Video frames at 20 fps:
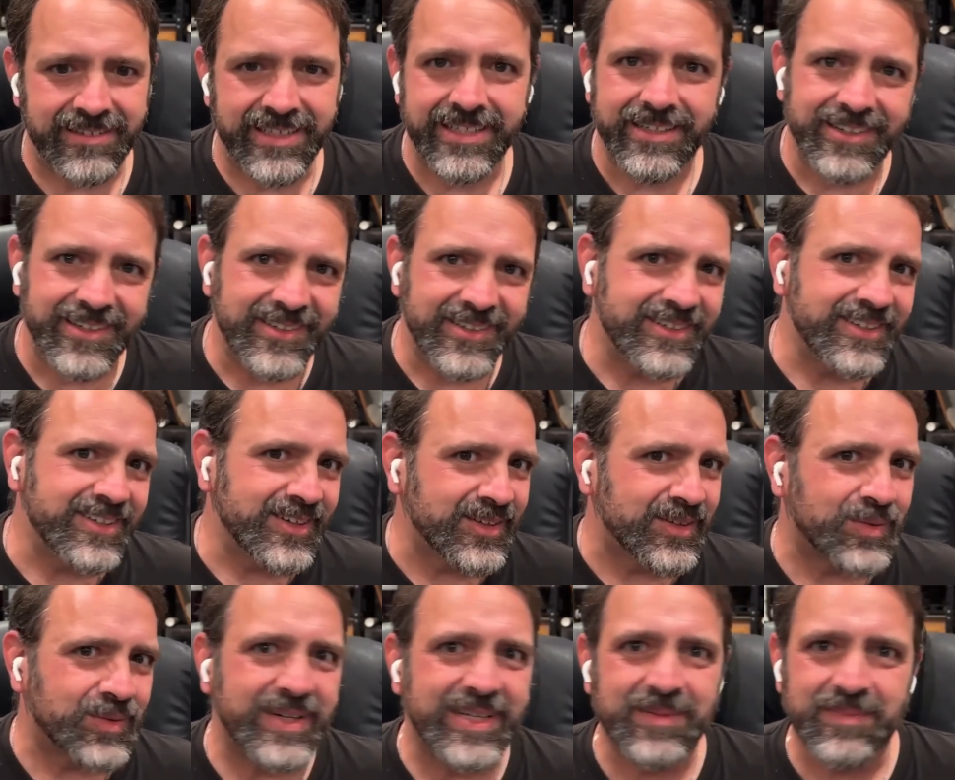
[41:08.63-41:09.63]
like all
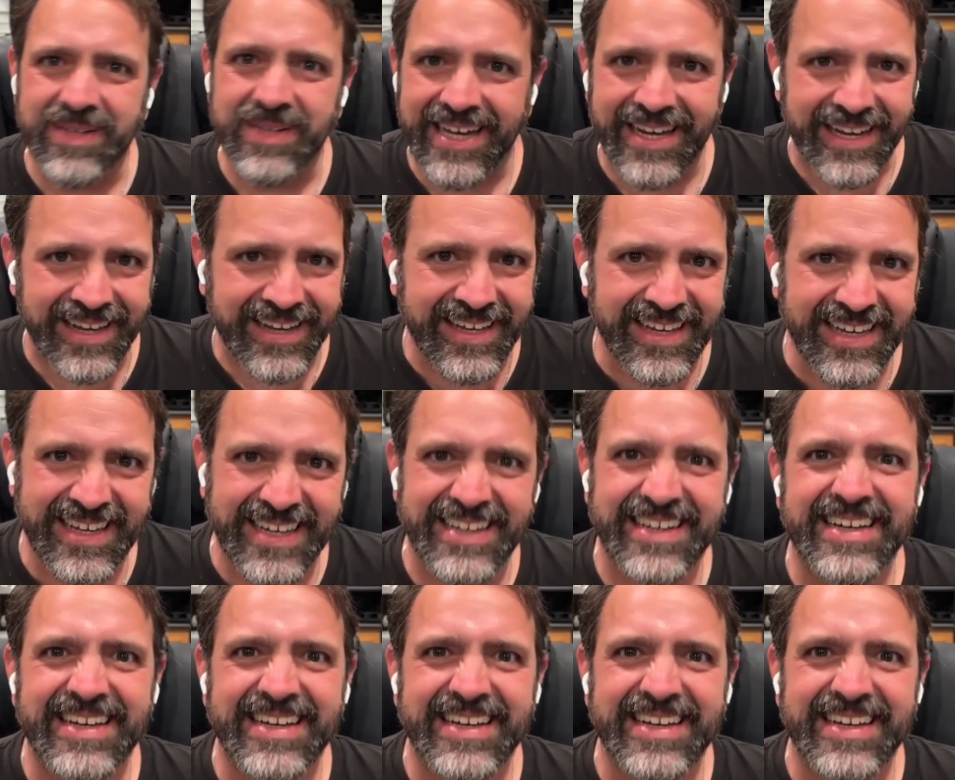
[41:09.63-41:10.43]
the way back.